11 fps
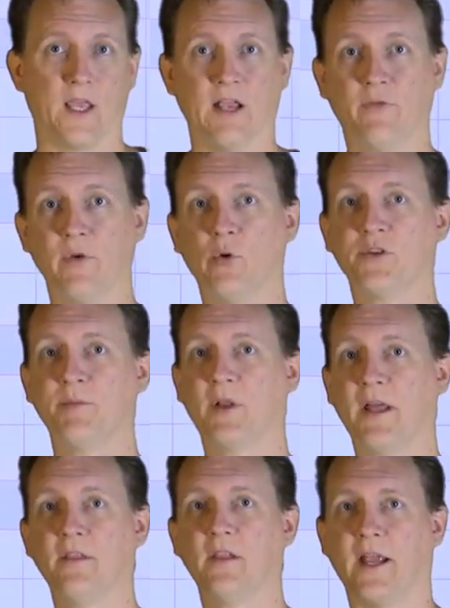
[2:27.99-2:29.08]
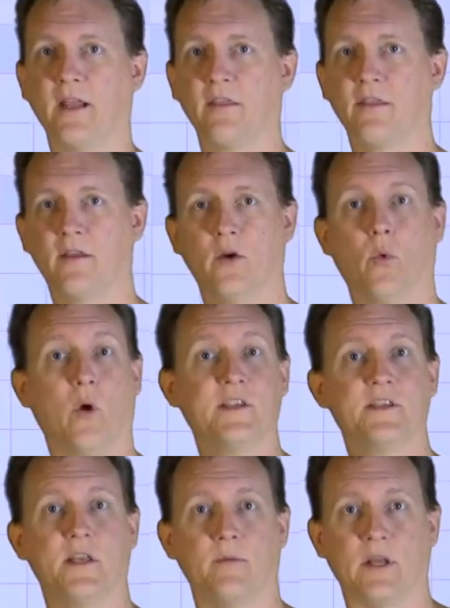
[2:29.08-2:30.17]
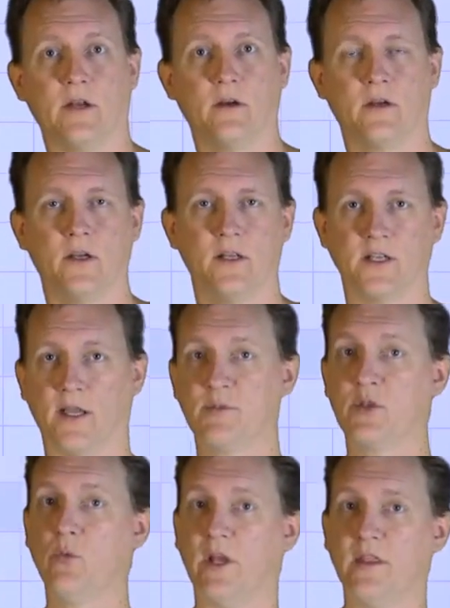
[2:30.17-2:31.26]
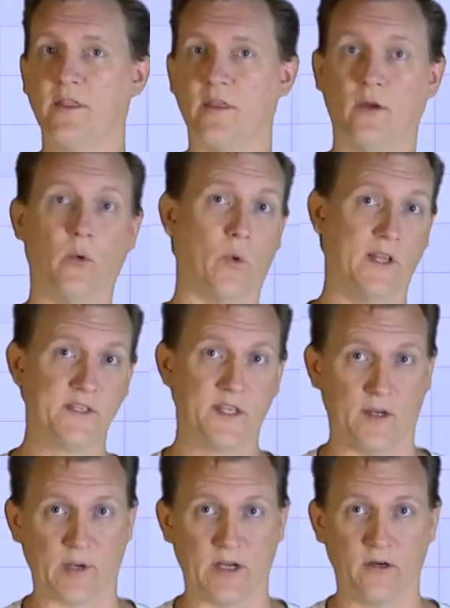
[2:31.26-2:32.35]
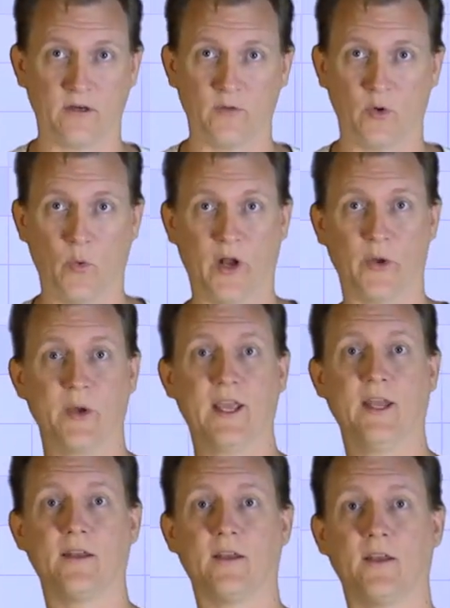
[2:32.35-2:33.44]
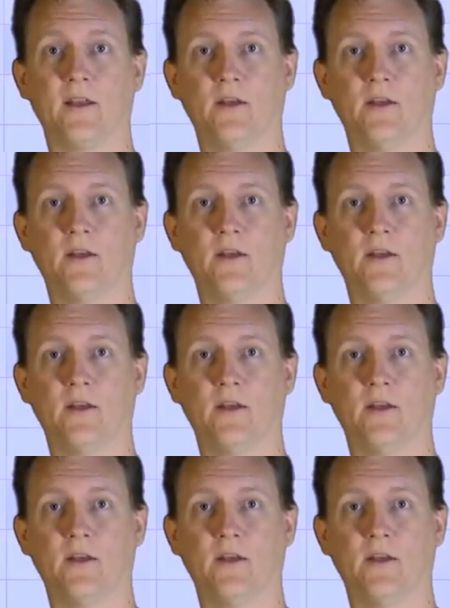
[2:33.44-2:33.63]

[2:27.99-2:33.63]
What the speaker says: If we multiply the length, 1 centimeter, times the width, 1 centimeter, what do we get?